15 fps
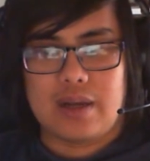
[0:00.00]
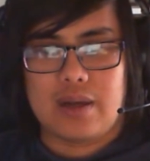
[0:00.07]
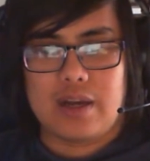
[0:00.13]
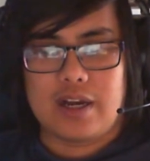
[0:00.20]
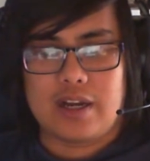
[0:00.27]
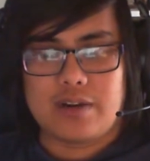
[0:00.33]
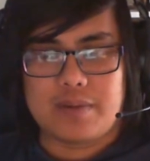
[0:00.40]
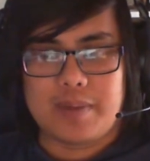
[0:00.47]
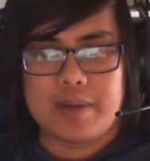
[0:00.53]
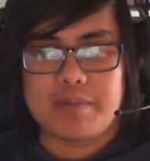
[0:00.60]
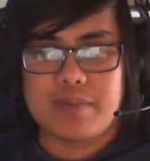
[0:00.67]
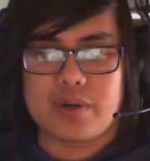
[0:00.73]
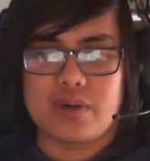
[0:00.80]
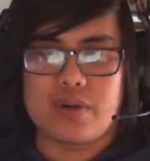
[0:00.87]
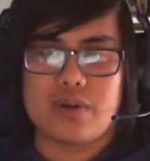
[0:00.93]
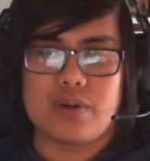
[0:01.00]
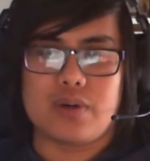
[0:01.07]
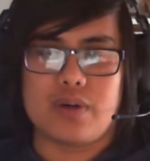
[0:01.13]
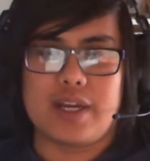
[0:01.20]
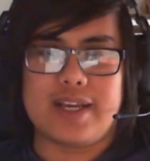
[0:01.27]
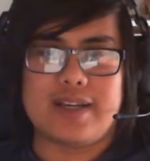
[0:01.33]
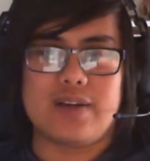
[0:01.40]
I
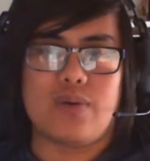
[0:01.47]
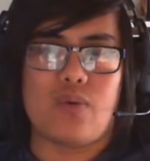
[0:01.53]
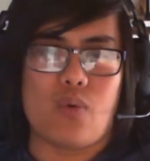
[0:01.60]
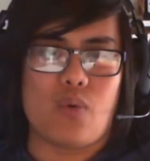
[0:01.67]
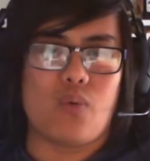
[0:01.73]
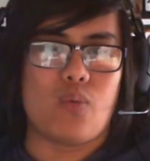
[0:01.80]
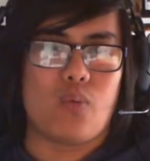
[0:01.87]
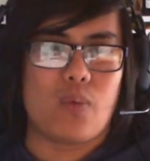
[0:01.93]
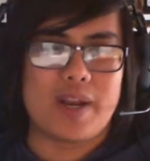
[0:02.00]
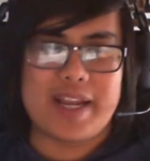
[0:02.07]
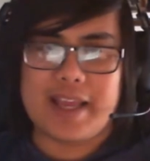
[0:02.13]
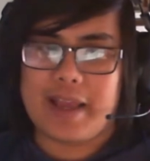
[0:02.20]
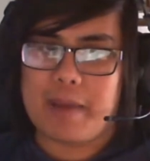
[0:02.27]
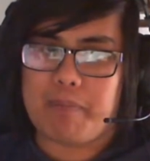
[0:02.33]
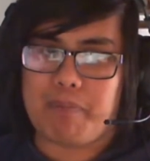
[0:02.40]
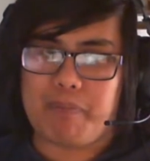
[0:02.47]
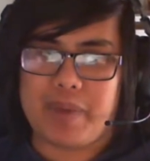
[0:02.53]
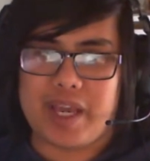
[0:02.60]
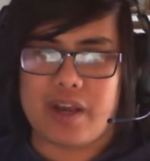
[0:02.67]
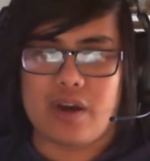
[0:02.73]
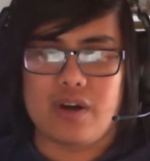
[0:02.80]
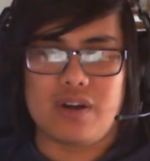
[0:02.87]
remember winning it
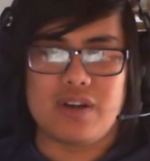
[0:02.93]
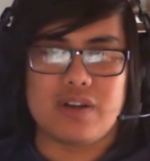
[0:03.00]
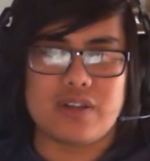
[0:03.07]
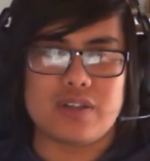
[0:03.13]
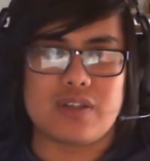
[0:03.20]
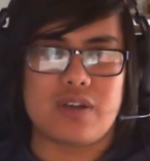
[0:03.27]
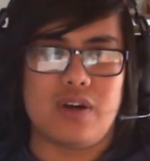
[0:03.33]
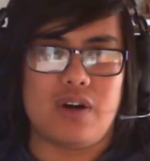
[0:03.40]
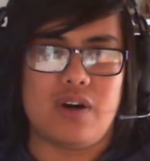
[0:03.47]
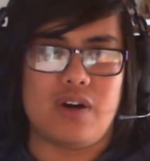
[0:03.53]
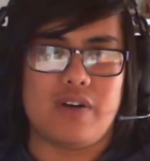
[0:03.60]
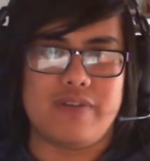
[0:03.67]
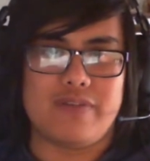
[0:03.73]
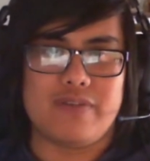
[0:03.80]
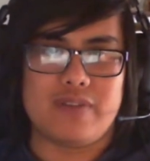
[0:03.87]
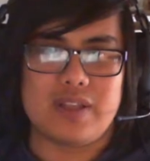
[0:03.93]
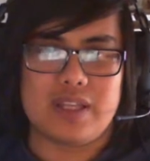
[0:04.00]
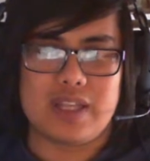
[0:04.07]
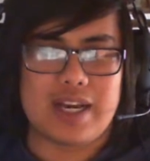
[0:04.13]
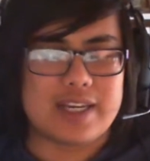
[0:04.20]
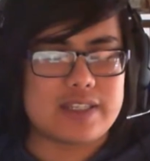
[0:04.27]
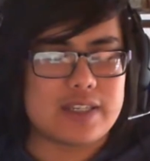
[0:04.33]
because of
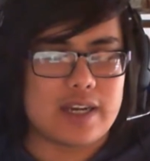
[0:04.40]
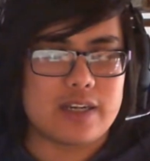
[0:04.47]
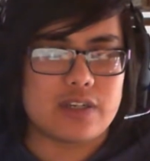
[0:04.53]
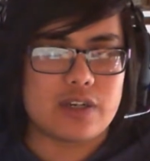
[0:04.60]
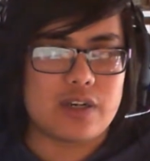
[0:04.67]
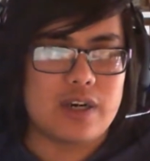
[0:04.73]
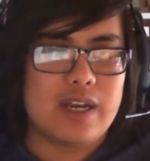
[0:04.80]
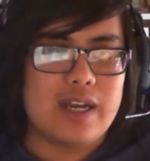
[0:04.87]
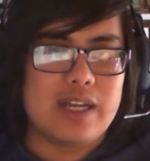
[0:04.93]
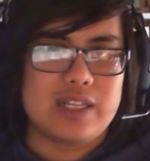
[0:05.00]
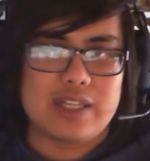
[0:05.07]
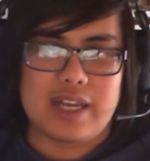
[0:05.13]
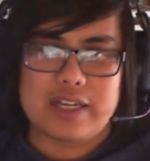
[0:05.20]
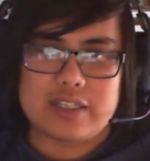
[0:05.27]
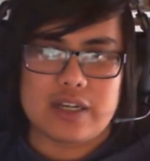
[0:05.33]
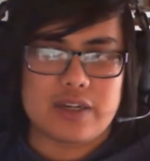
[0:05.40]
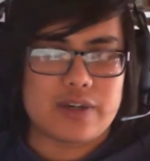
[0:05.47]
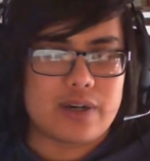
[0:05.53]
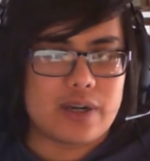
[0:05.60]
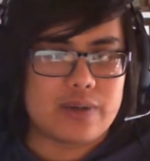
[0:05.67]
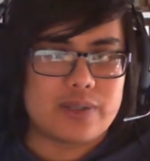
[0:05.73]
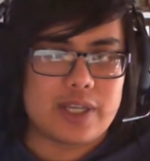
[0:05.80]
Lysander.
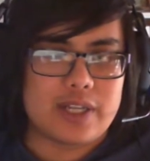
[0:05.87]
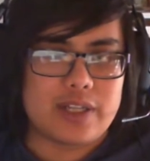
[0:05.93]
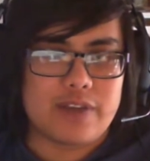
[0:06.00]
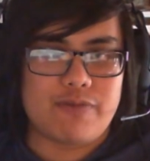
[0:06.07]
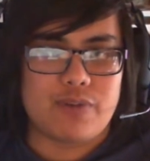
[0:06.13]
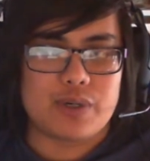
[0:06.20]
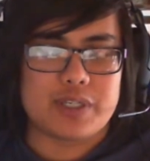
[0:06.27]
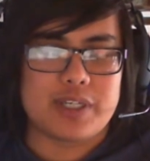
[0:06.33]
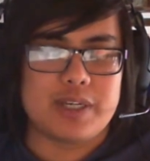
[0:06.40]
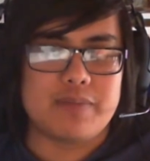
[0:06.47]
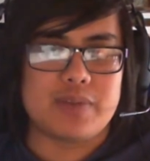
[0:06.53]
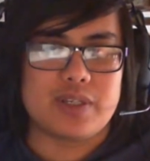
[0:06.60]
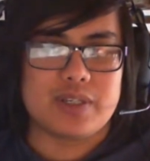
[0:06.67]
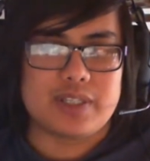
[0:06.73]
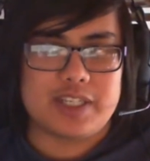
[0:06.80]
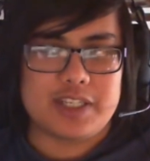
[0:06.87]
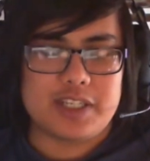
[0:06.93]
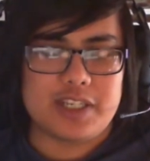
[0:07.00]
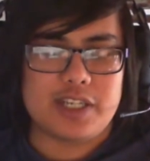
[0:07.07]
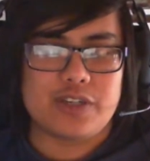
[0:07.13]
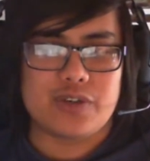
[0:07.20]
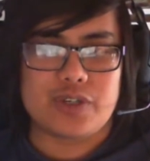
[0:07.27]
Lysander out Lele, forcing him to
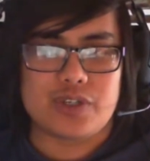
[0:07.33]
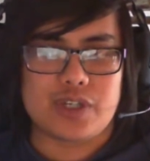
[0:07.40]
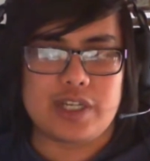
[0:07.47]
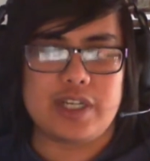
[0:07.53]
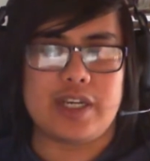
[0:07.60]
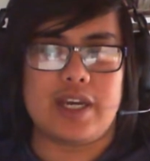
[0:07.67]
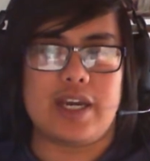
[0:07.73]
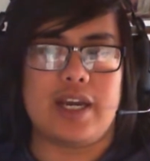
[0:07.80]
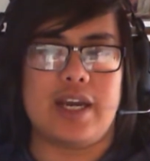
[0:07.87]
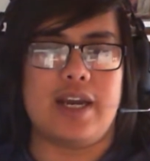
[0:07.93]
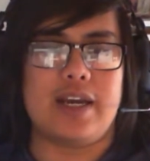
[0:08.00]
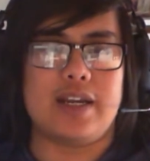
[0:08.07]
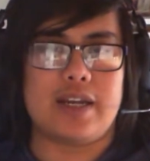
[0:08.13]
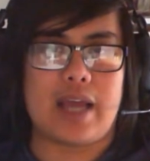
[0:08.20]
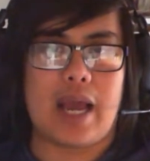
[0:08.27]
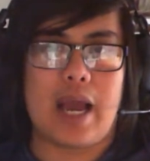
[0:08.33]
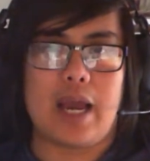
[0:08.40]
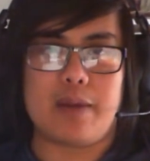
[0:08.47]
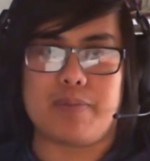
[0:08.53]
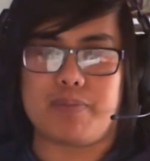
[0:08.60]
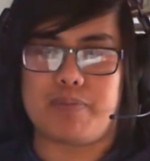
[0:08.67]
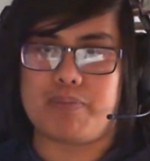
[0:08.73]
DCE retreat, and
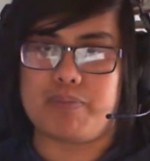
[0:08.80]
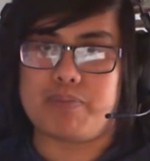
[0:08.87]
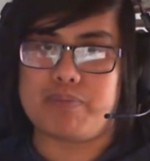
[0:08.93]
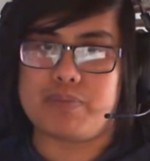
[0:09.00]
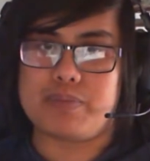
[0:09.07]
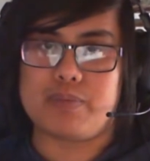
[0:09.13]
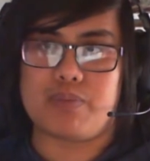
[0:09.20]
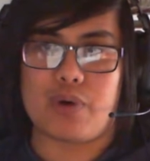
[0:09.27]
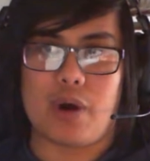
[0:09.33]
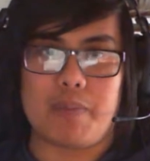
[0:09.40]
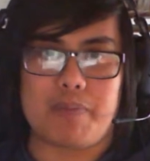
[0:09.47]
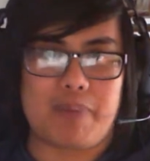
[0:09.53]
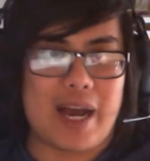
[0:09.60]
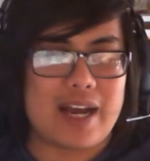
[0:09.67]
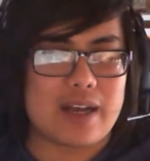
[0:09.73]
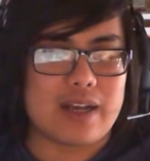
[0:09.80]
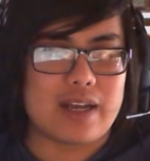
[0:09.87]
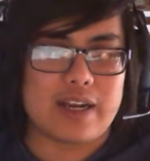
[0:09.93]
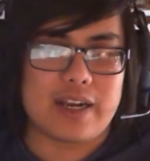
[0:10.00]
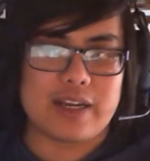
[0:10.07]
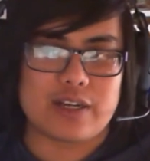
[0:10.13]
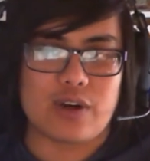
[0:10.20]
I
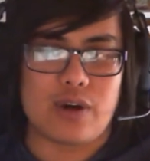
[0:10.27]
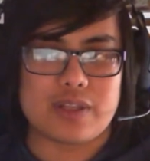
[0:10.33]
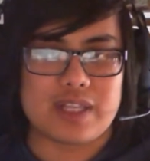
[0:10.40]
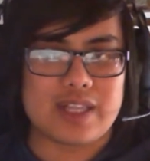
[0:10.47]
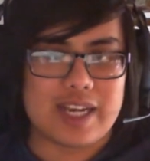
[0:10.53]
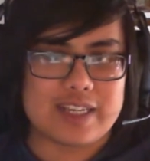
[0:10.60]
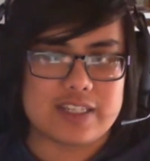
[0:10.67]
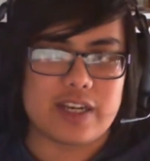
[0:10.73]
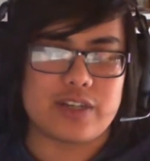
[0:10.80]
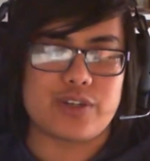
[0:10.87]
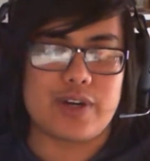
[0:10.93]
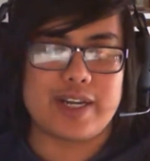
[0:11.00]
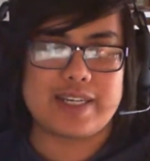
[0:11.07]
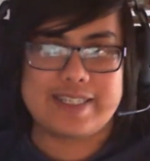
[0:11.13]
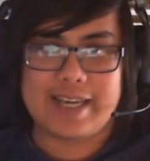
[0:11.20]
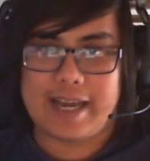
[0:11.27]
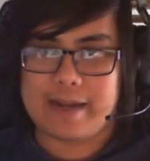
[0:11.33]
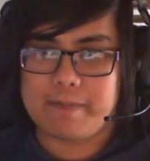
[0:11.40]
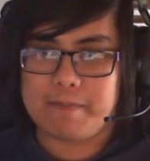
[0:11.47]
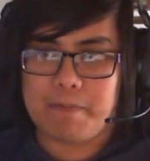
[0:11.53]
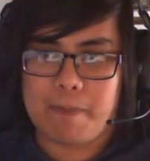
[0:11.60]
got the Lysander again